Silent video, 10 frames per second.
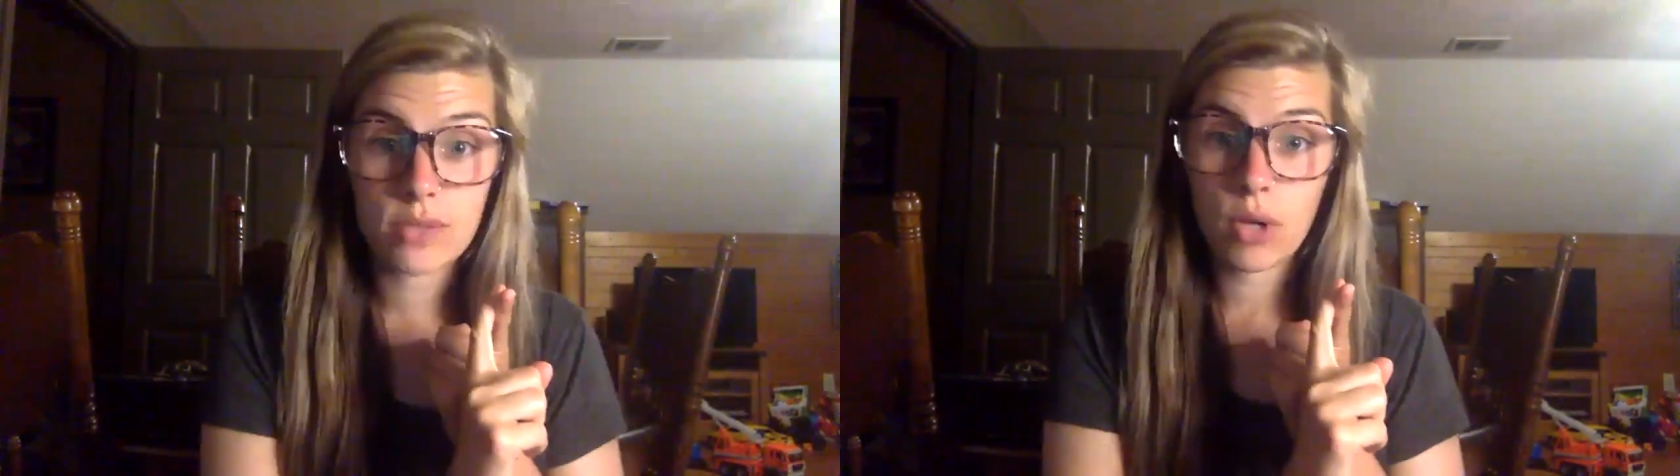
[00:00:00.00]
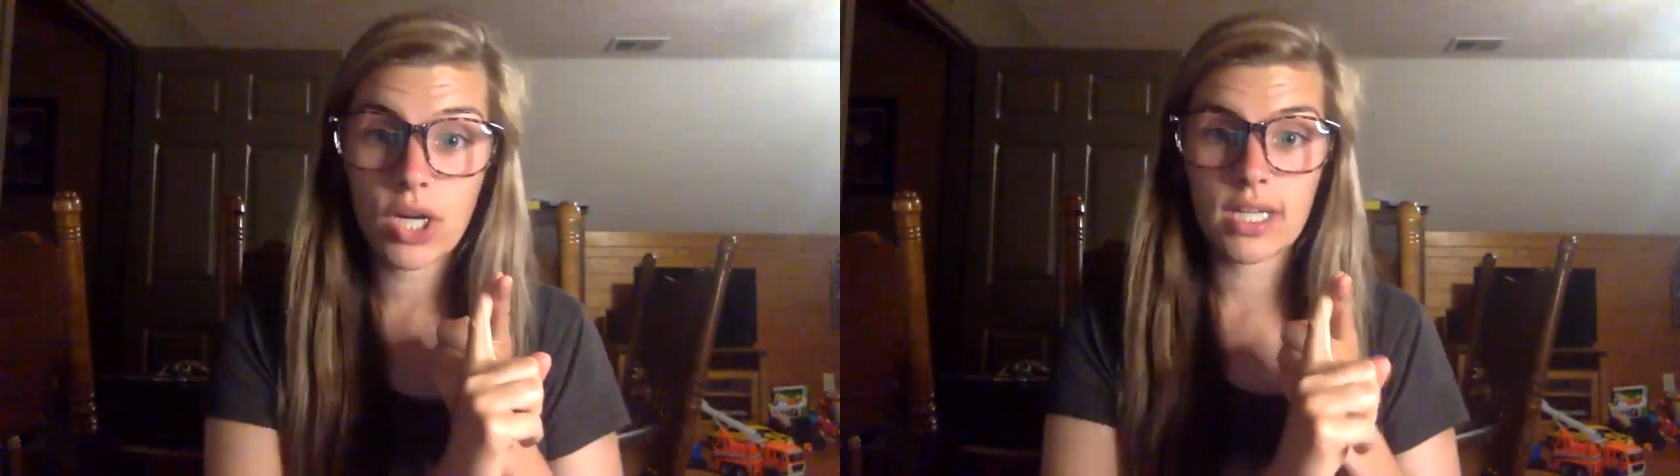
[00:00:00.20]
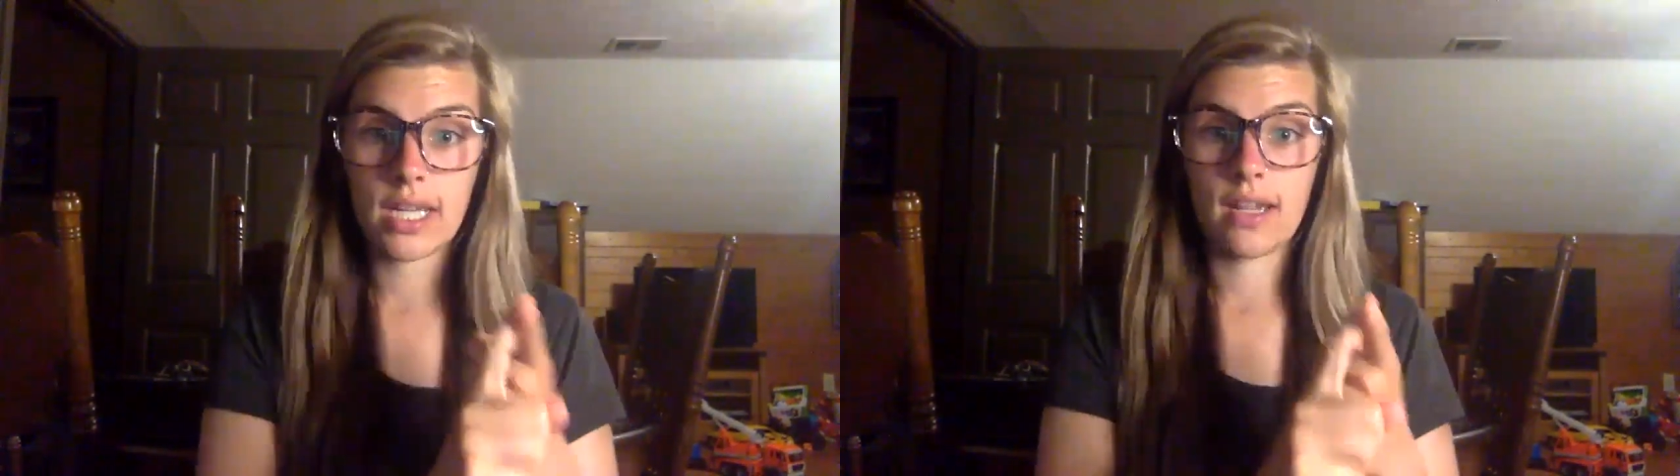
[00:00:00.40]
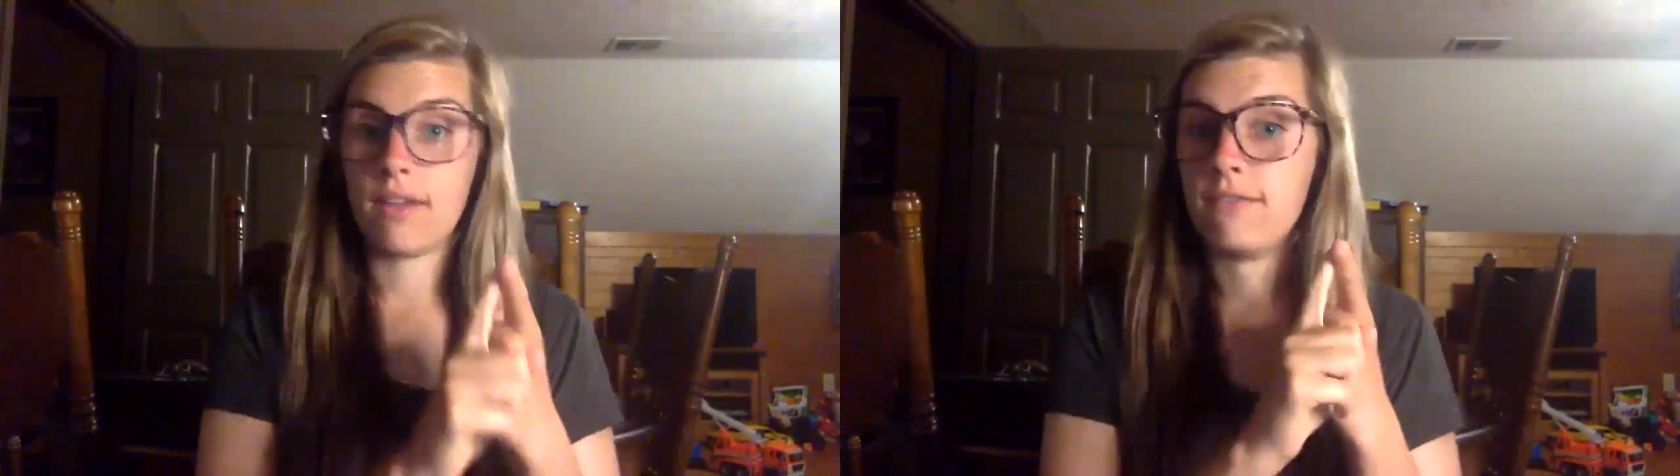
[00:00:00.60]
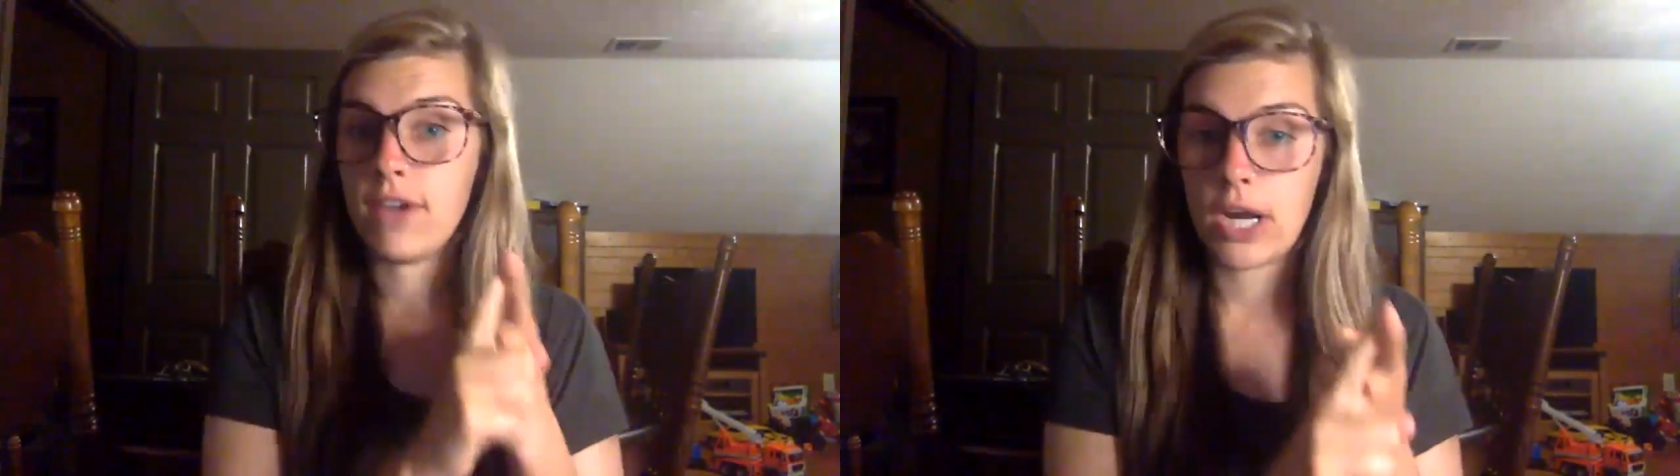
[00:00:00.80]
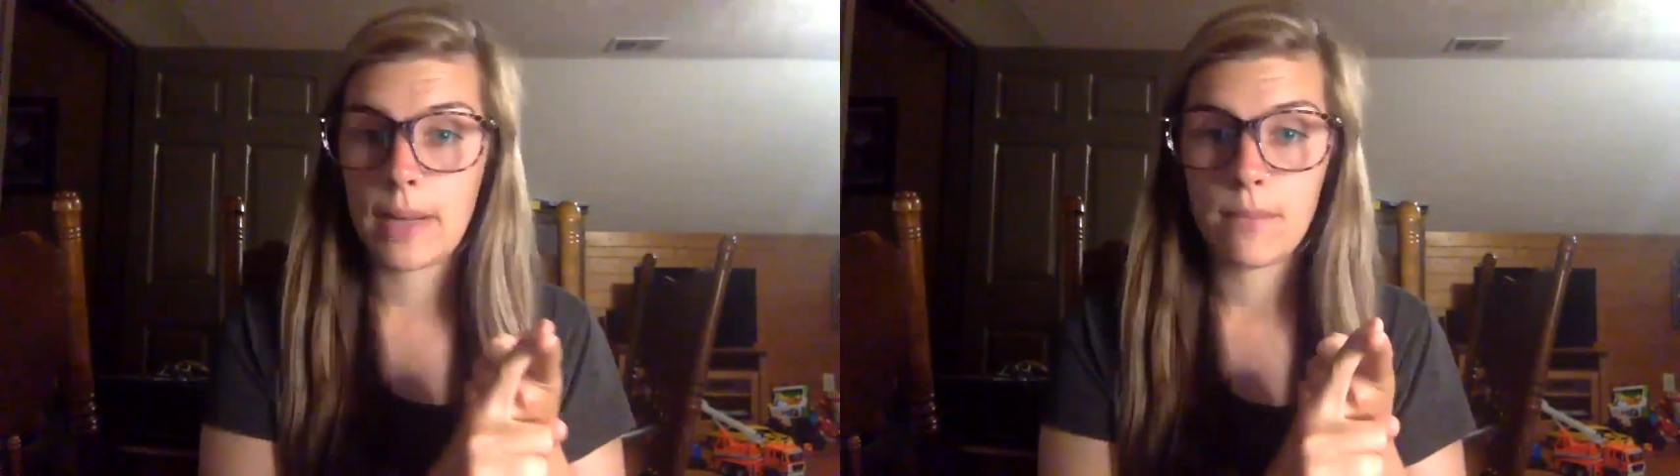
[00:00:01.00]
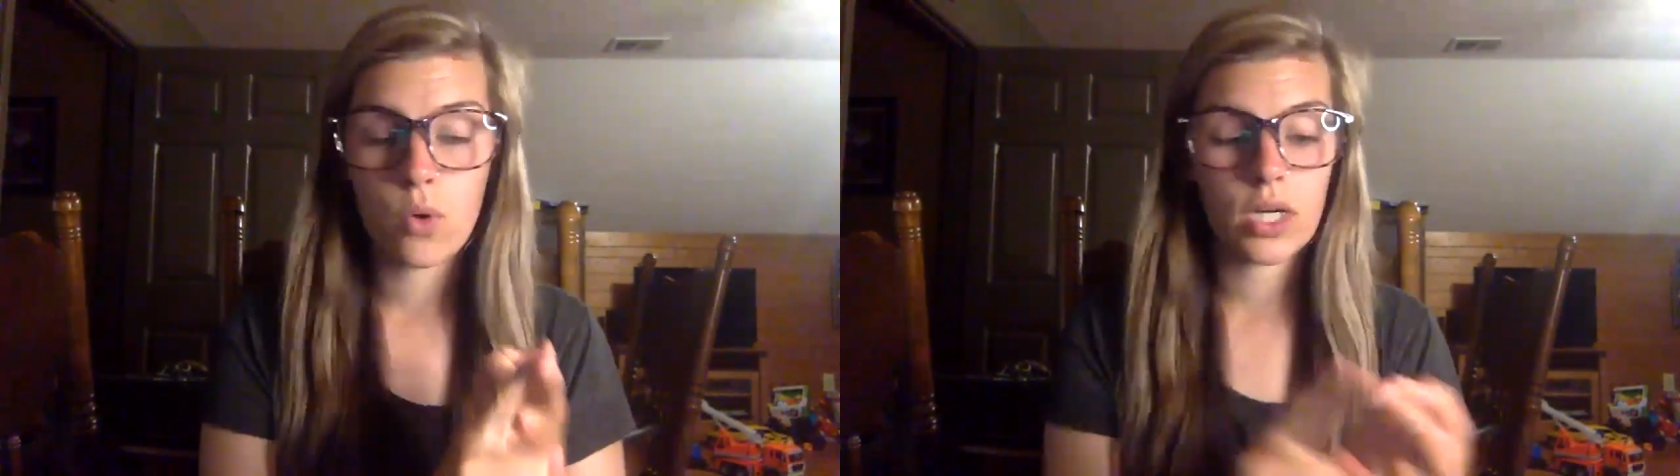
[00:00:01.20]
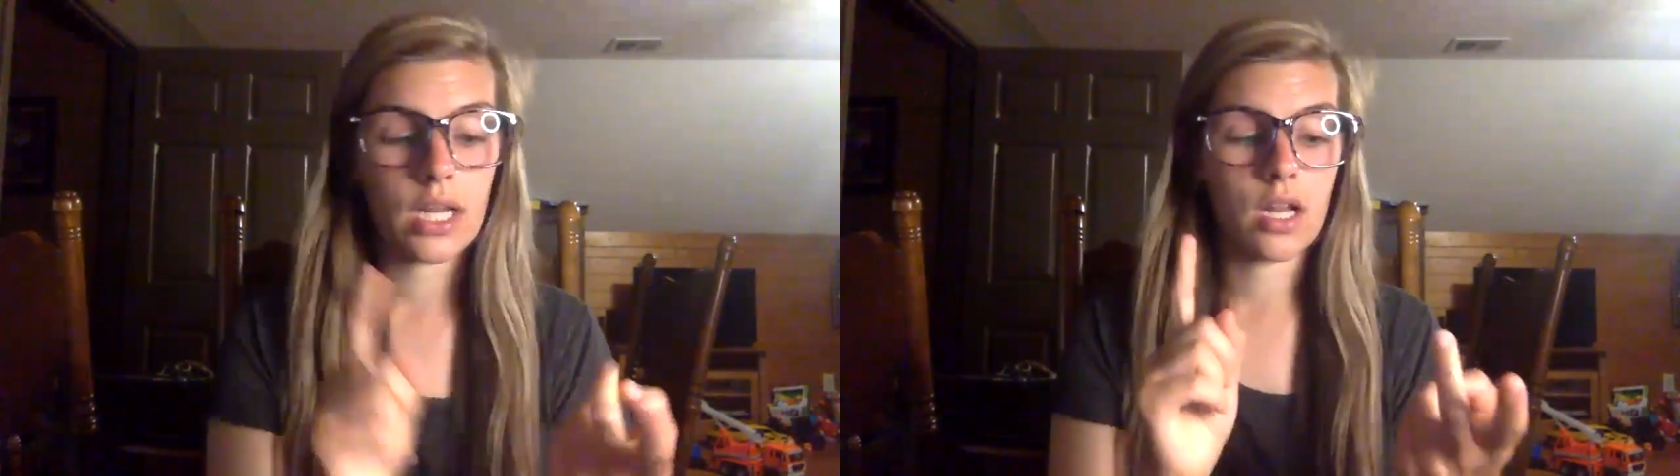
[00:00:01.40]
marketing, very
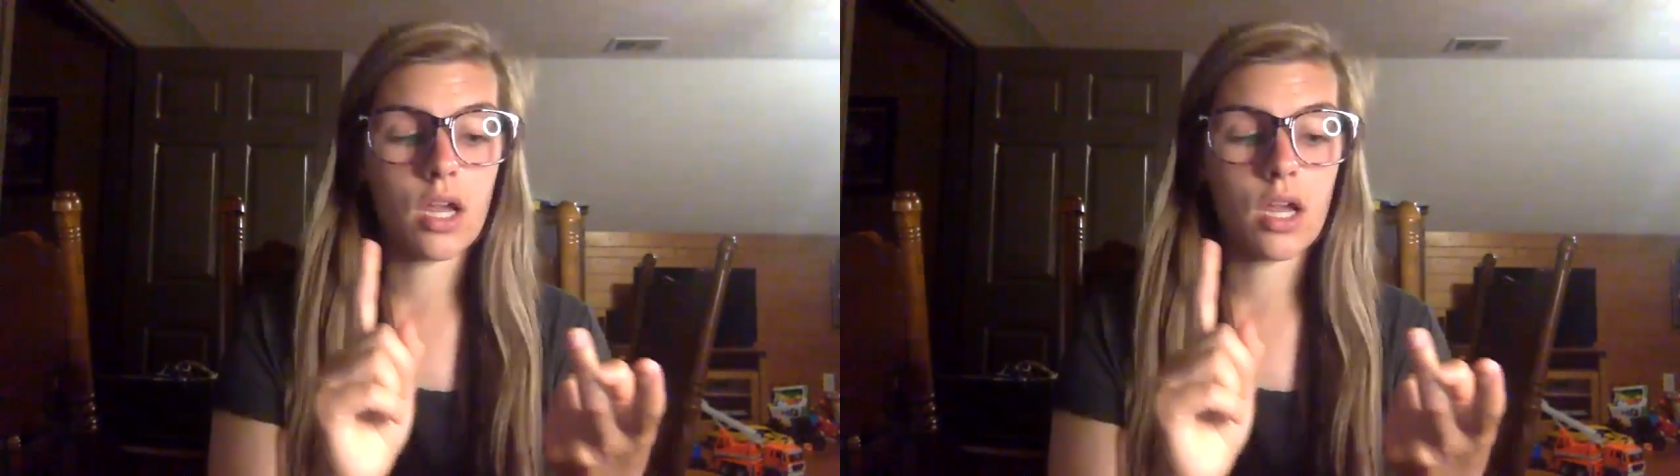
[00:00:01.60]
important.